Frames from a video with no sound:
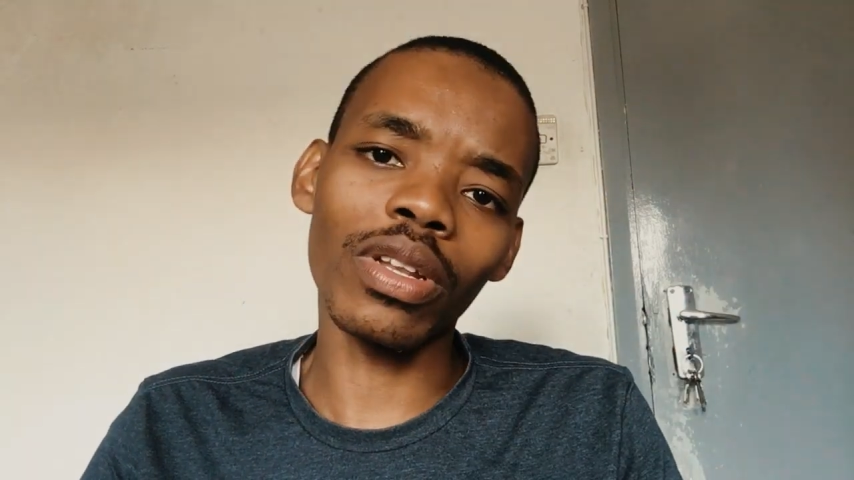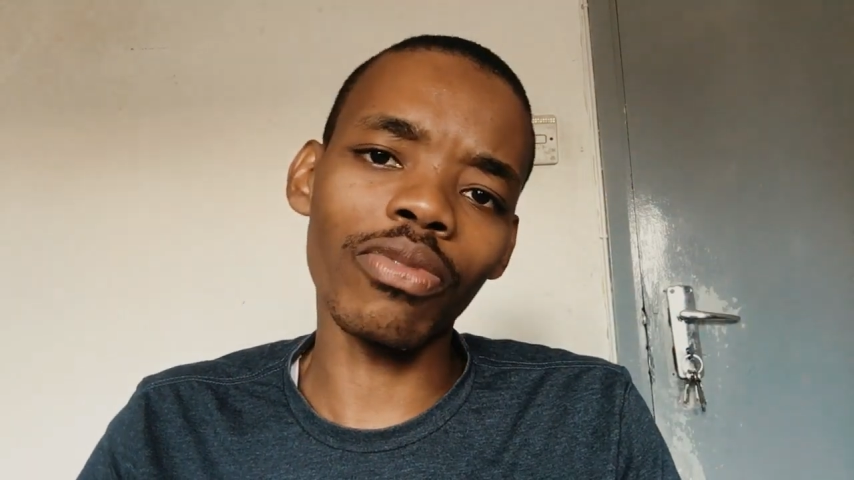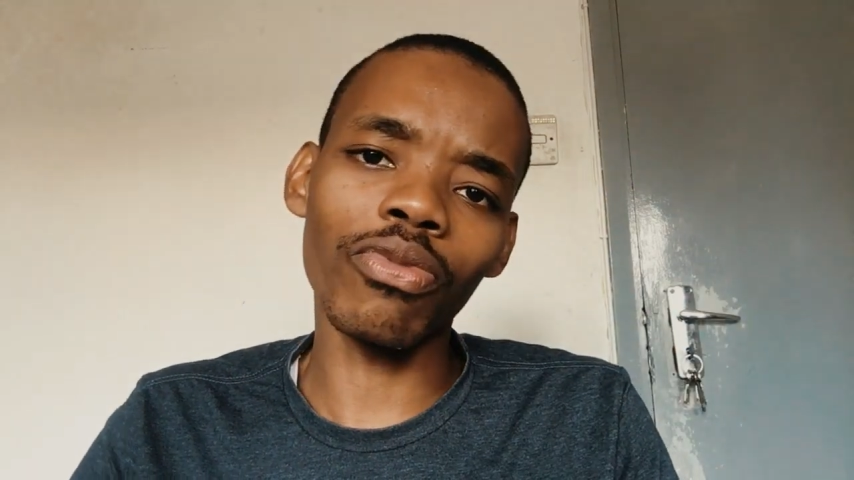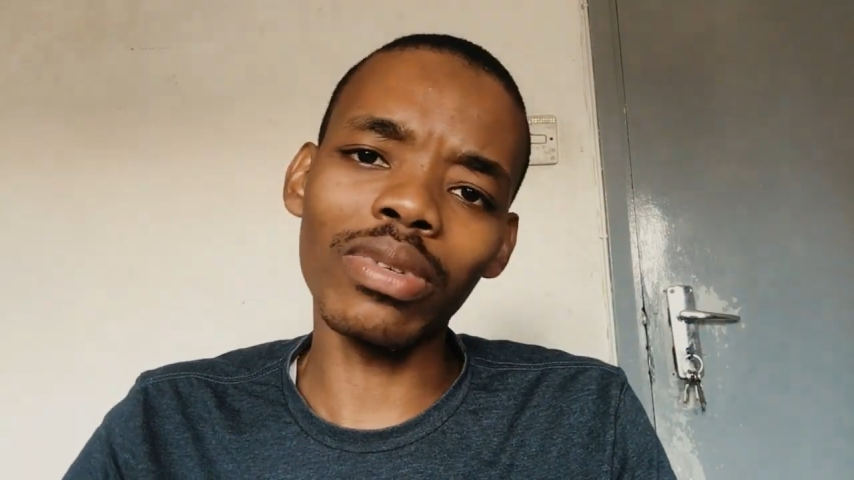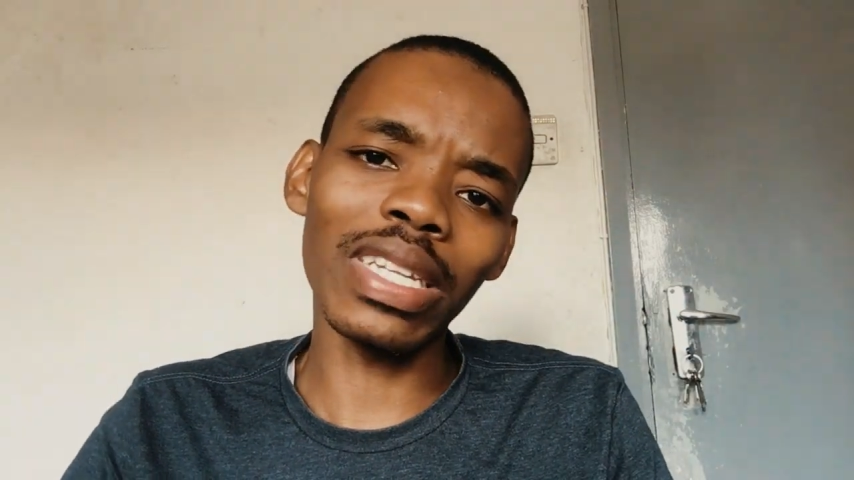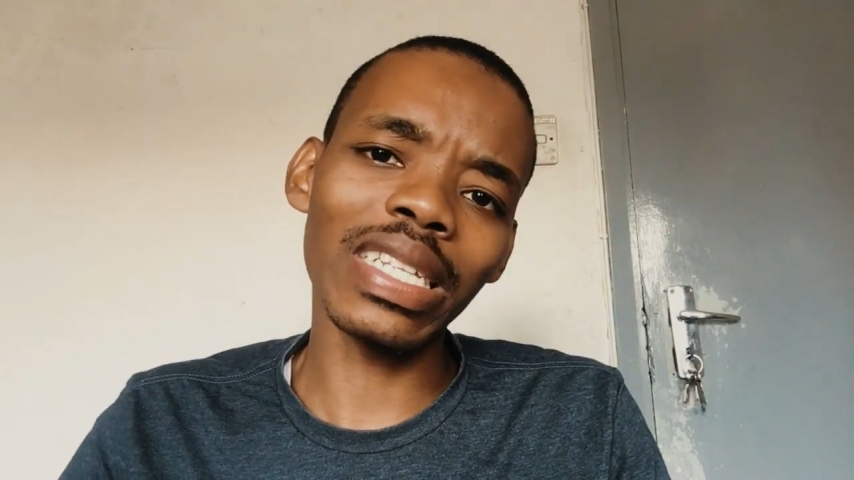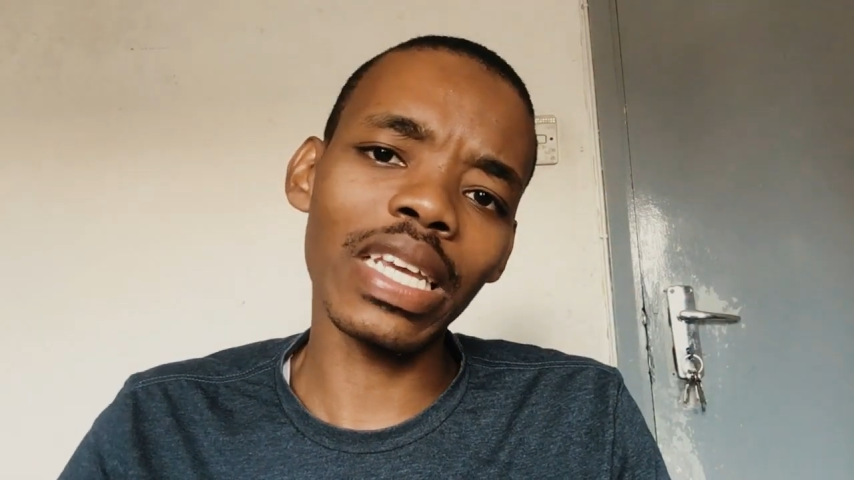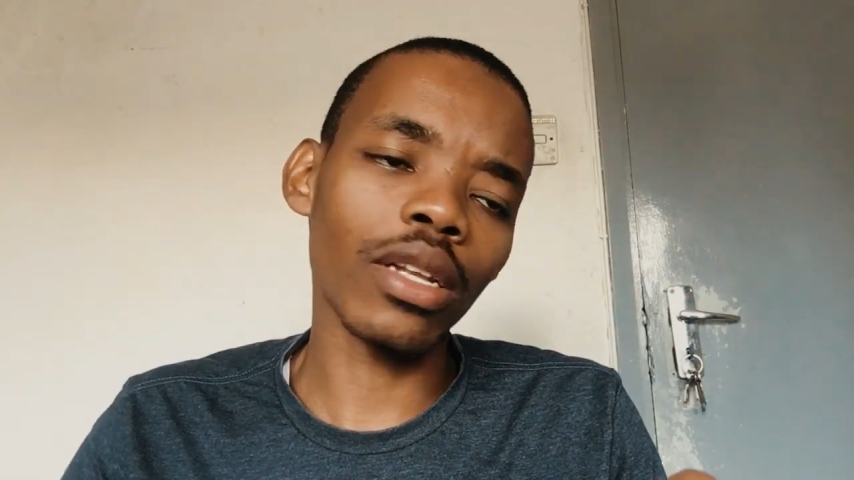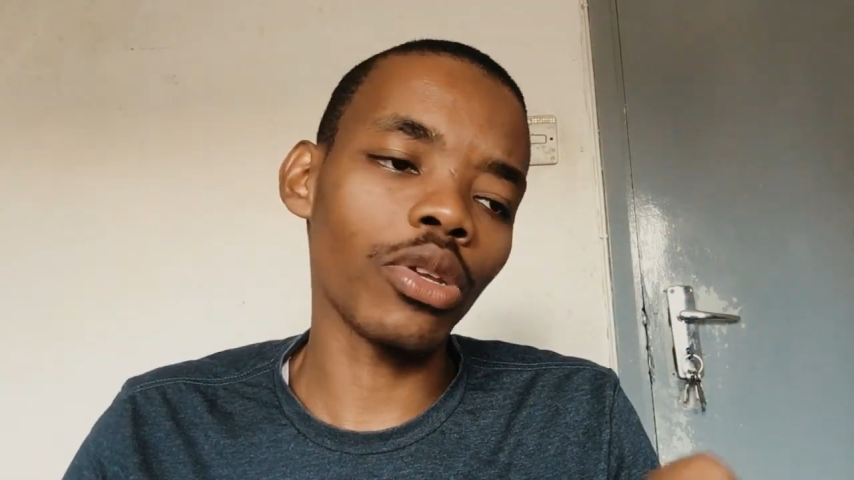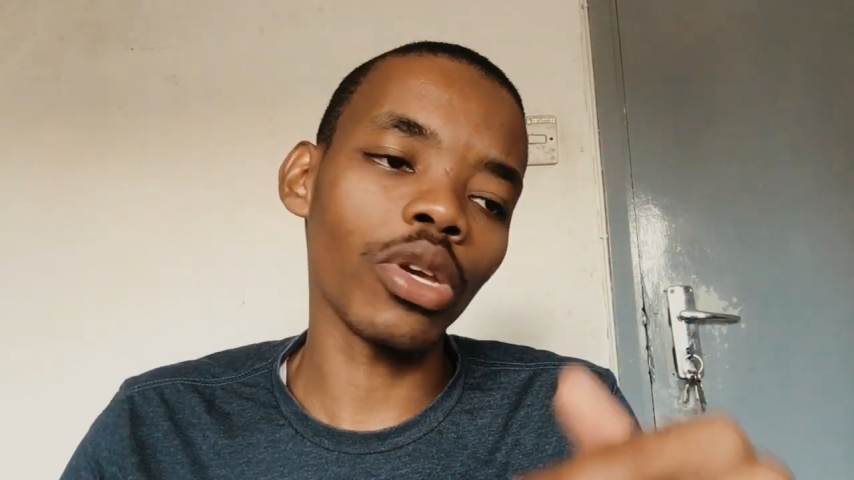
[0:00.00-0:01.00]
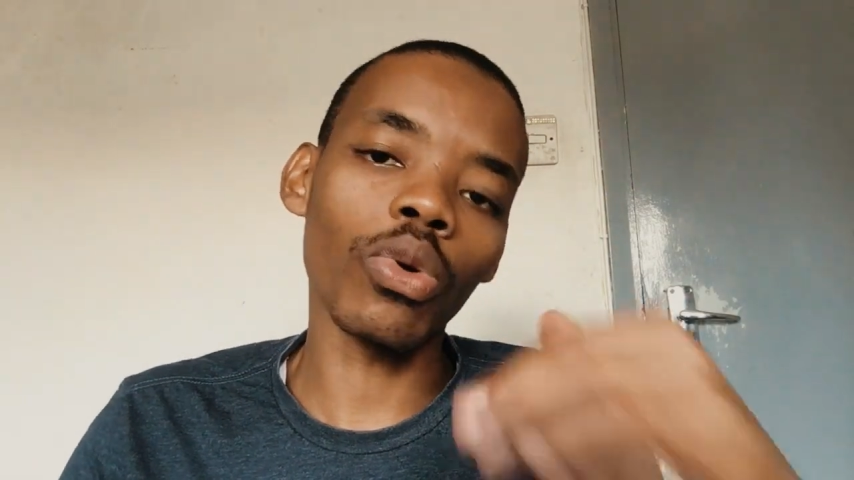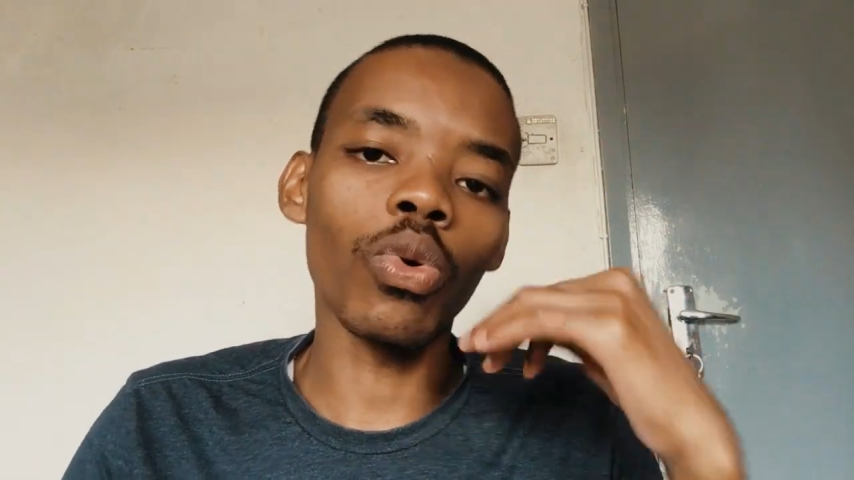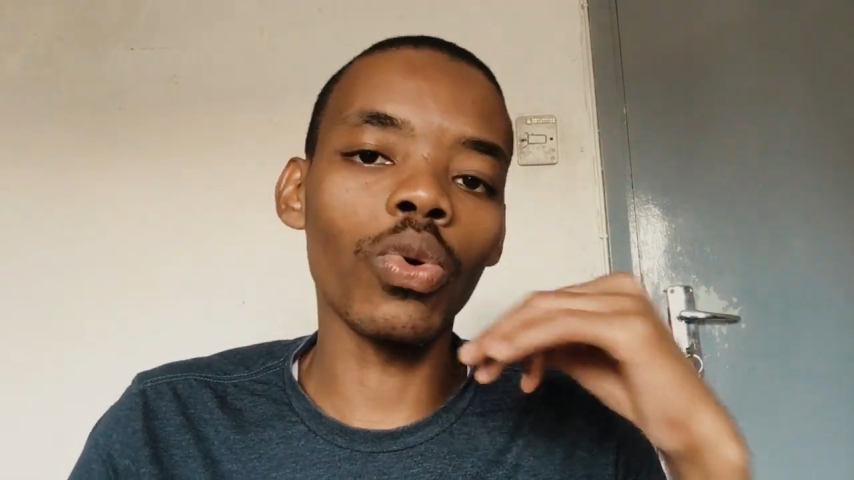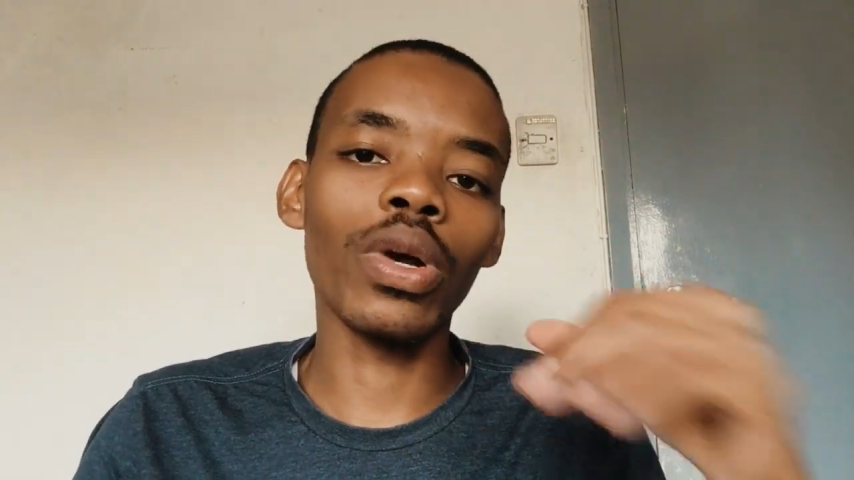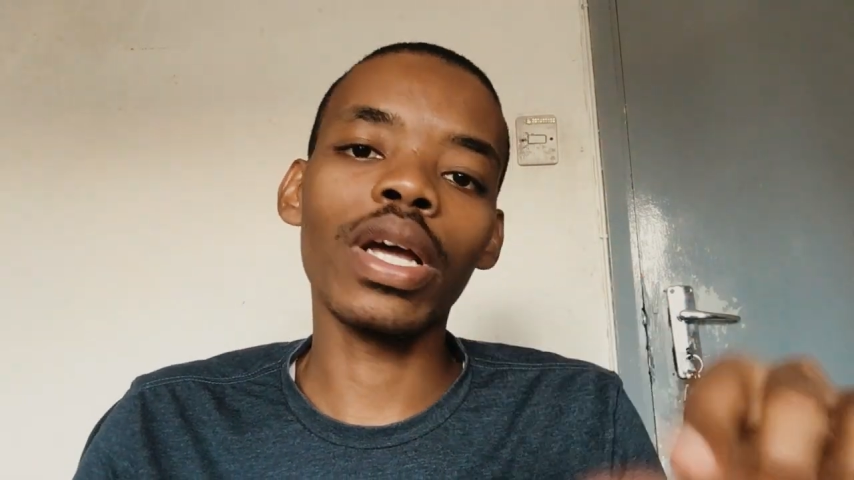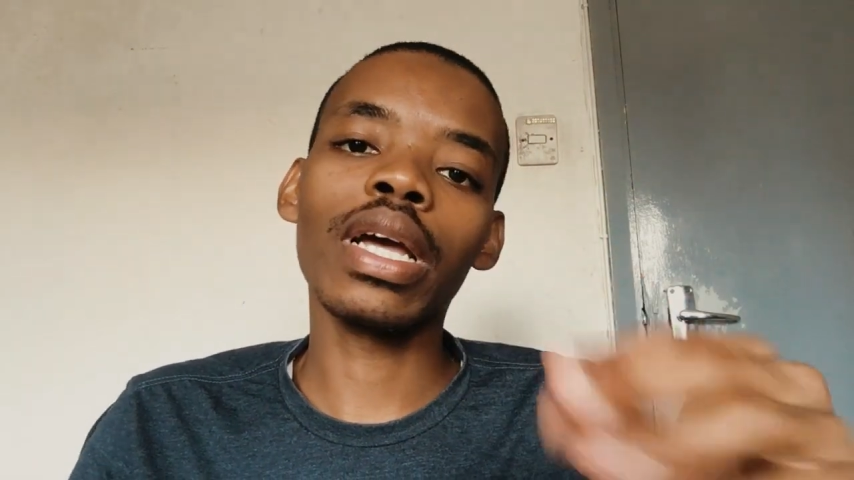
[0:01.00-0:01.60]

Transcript: in full detail you can go